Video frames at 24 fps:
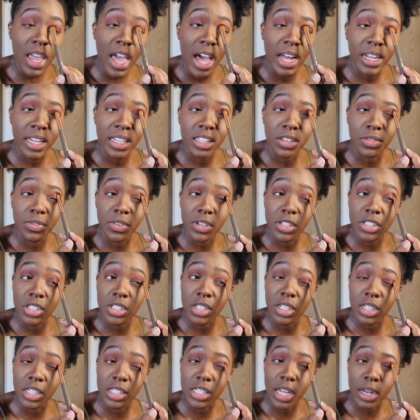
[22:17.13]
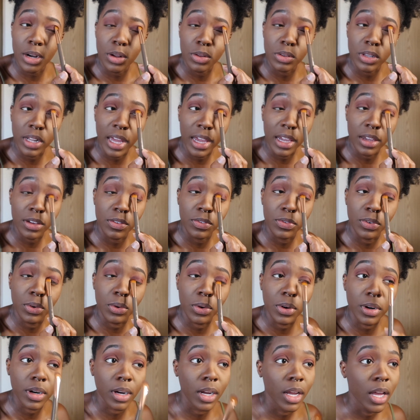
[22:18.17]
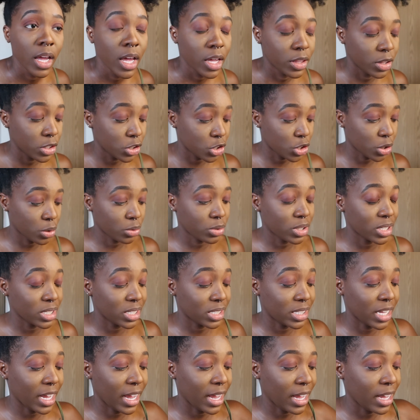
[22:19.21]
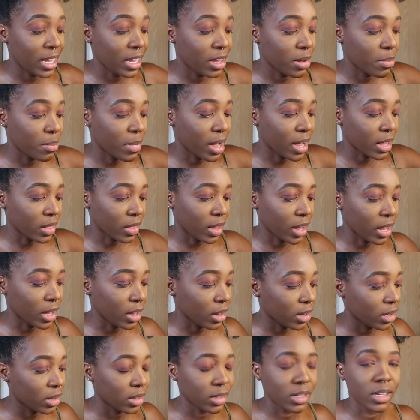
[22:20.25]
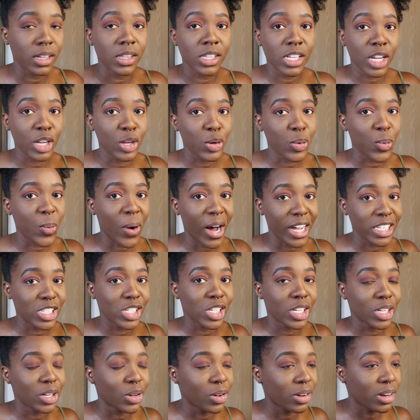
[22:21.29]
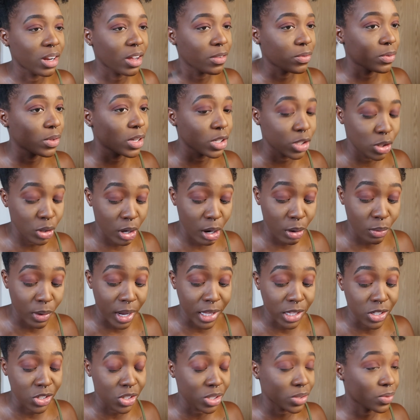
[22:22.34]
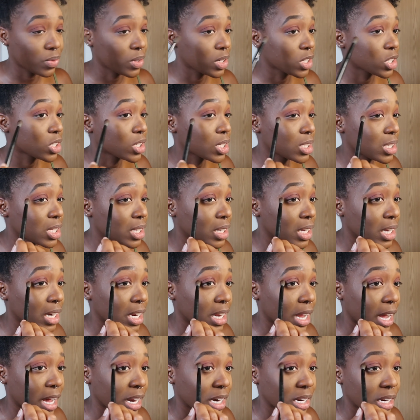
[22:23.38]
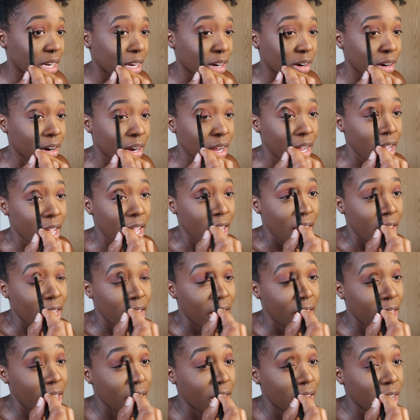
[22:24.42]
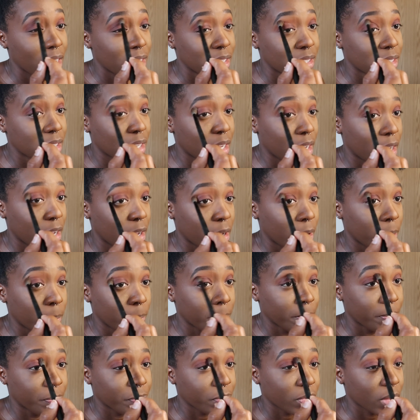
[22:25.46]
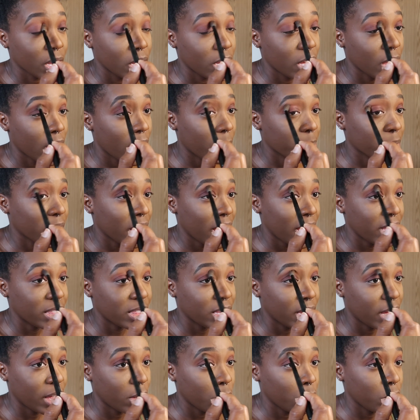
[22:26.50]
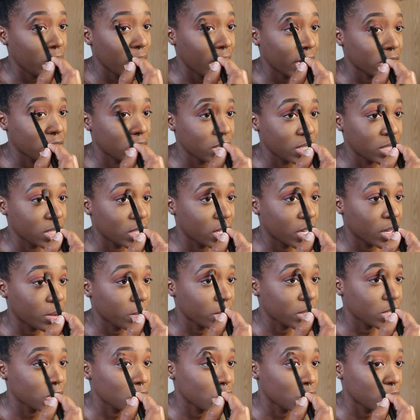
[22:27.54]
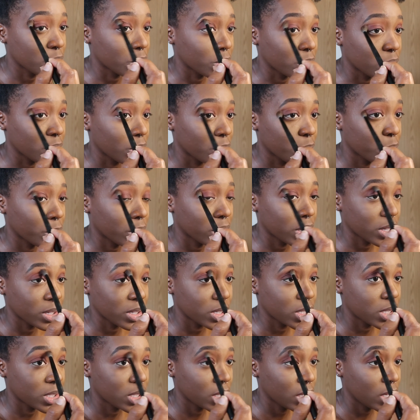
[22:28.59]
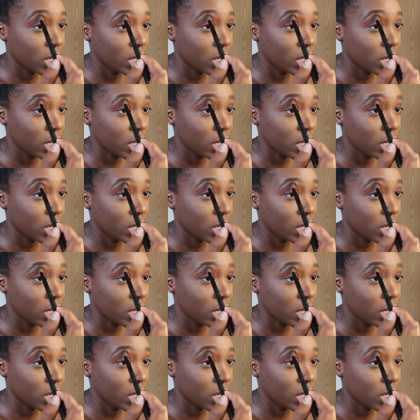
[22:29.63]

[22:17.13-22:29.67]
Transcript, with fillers: I like to finish it because I don't like for the show to stay in my like continue watching on Netflix, so I'd rather just finish it to get it out of there. And um, yeah, I'm glad that we actually stuck with this show though, because